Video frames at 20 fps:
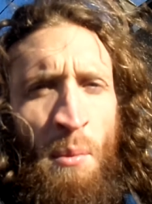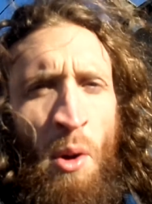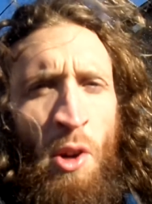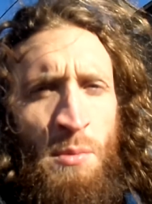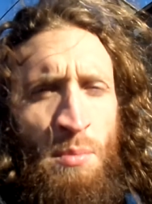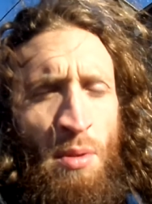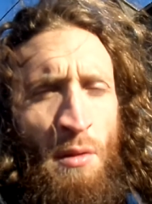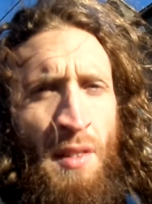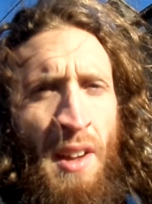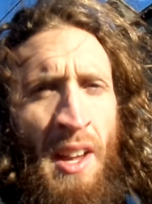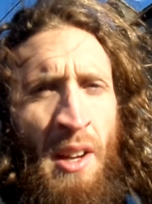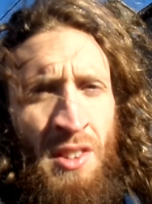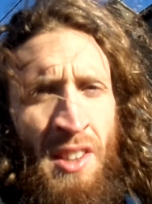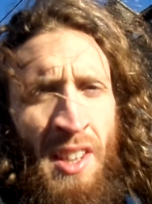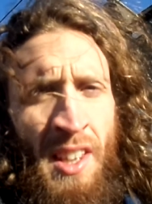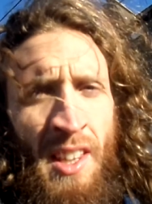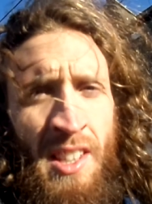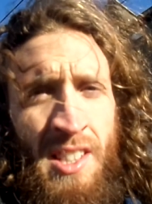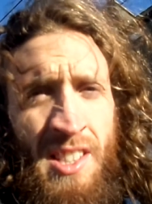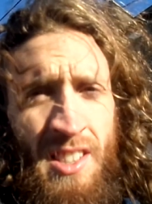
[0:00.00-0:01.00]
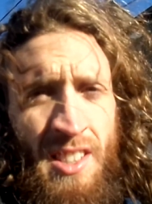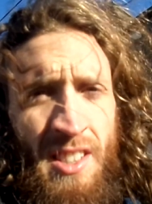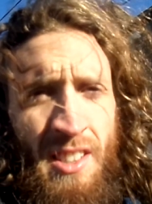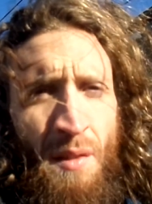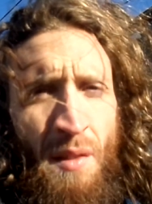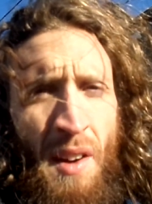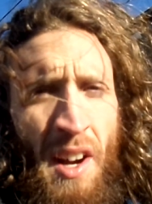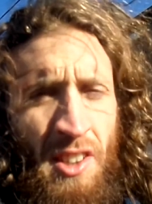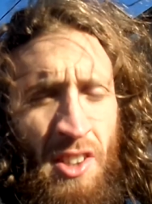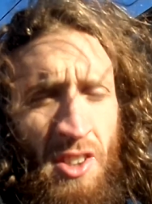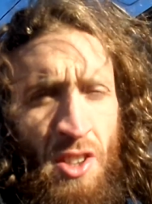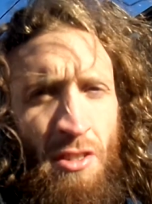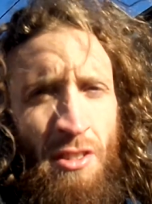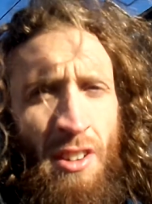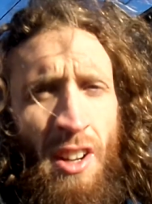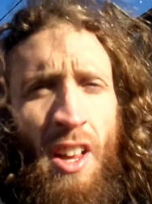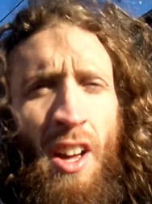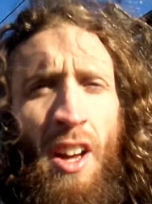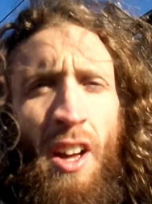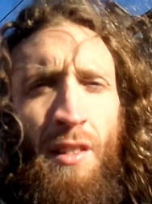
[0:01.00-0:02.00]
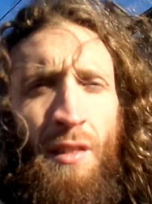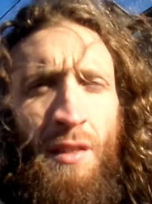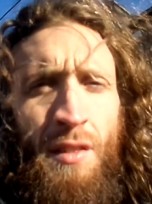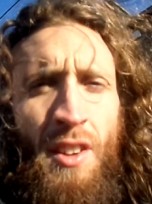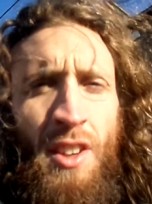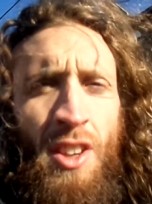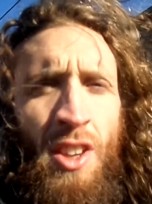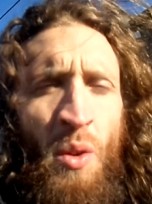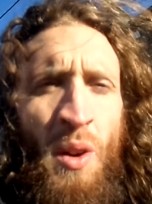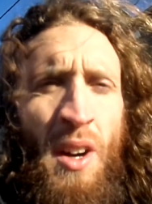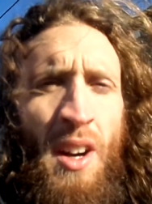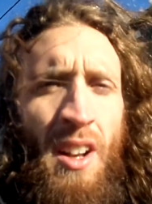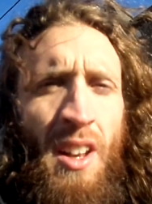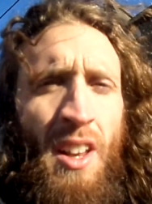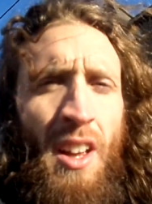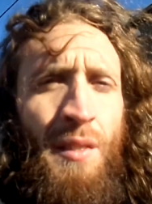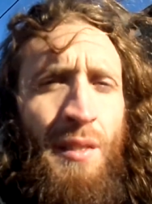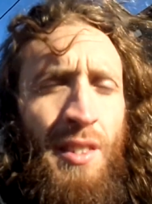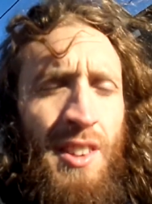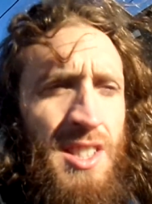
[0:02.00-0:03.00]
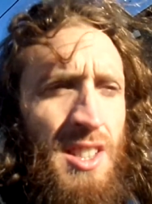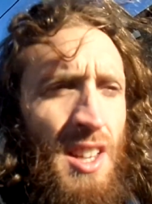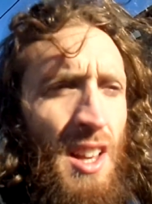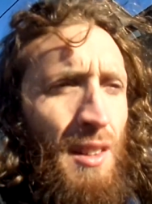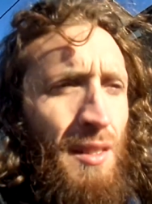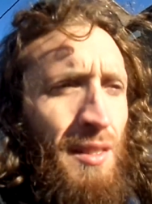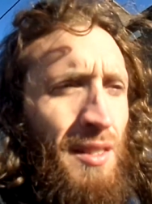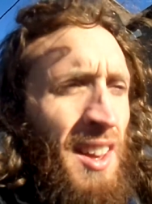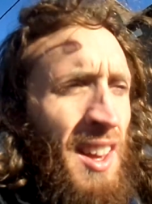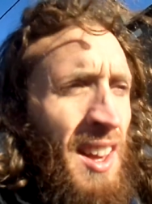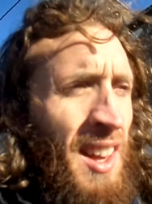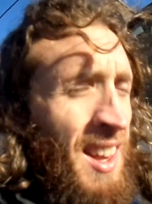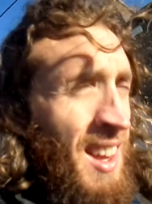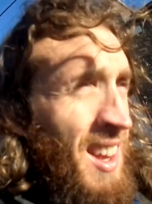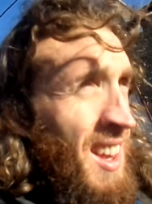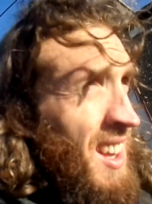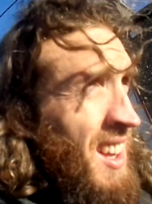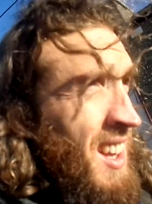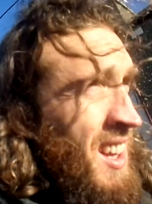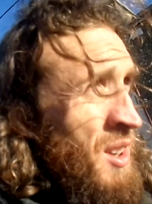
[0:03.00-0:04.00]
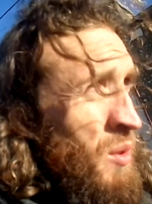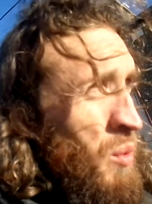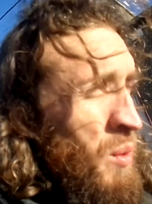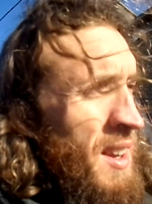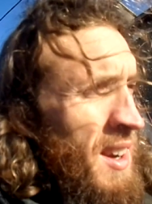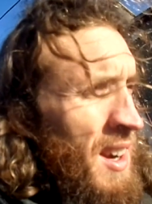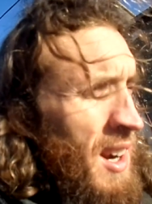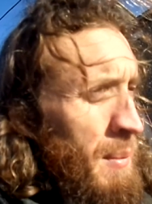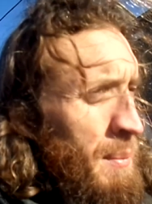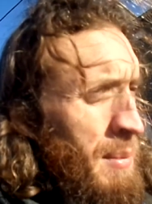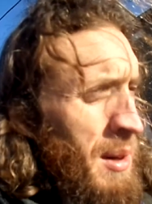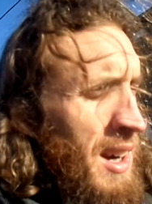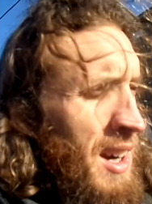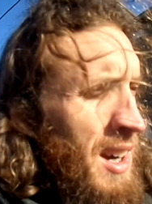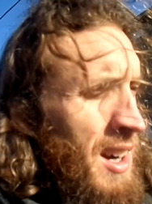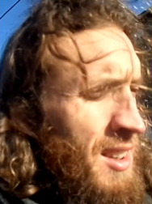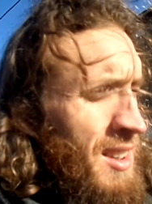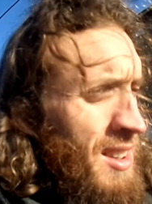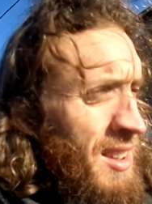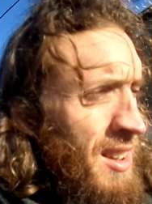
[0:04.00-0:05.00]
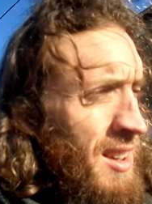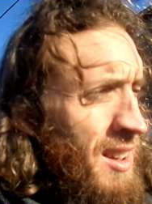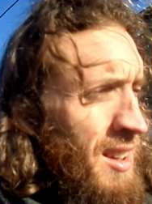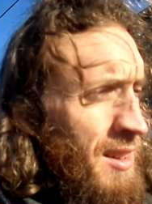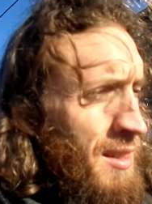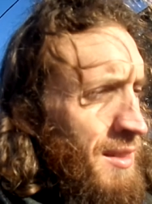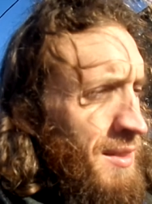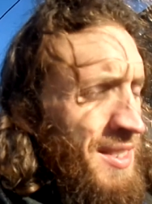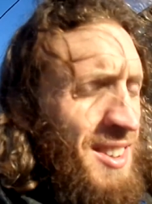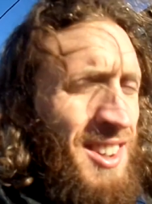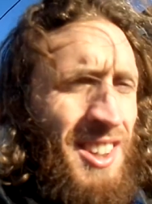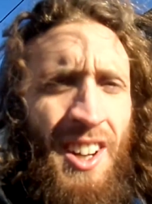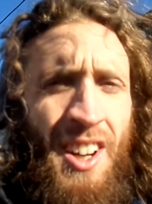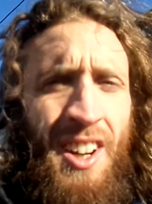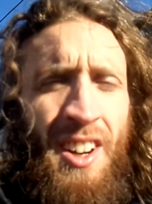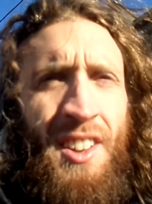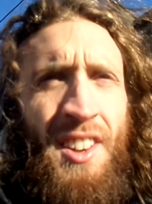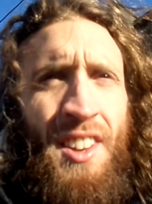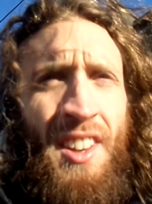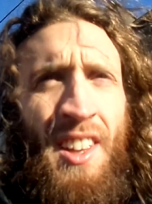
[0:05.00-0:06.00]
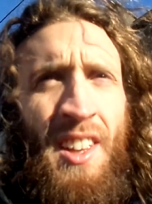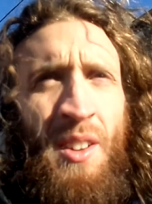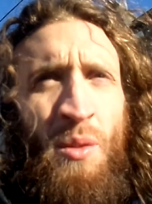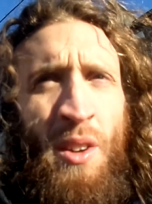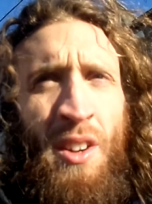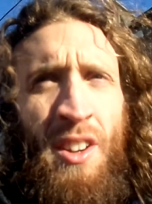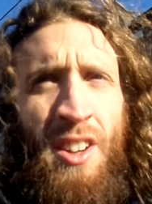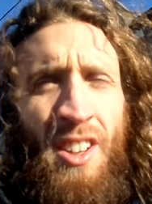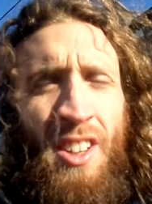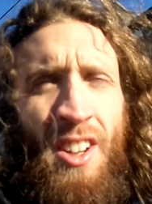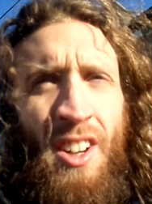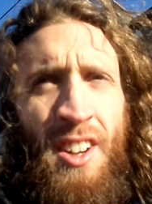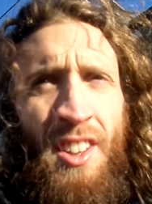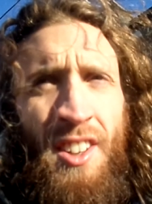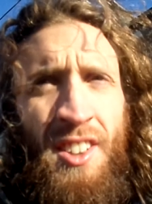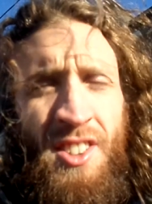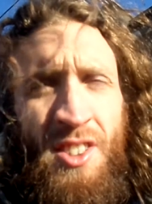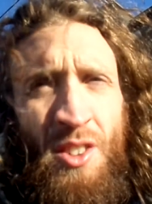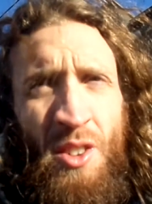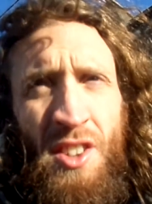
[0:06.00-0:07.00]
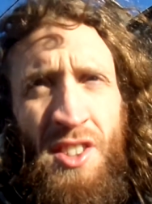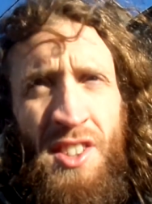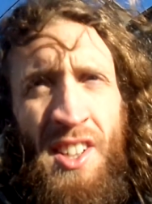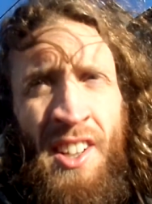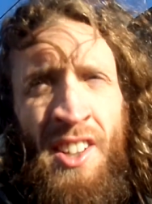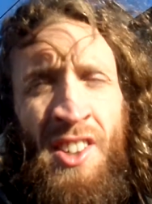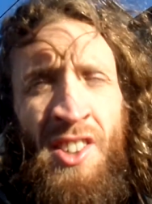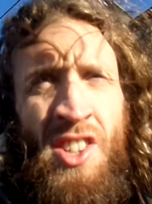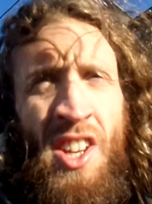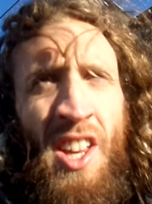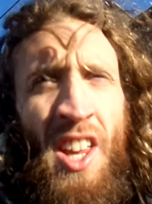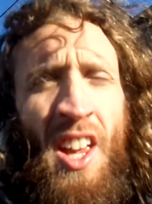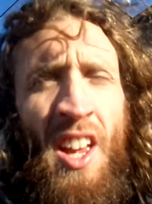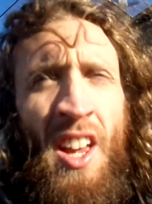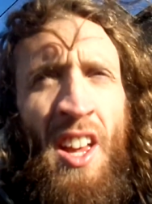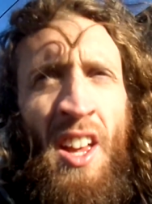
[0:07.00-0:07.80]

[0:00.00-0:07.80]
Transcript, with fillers: most profound thing is the fact that you're alive. You are life itself. And we are part of God. We are God's source energy.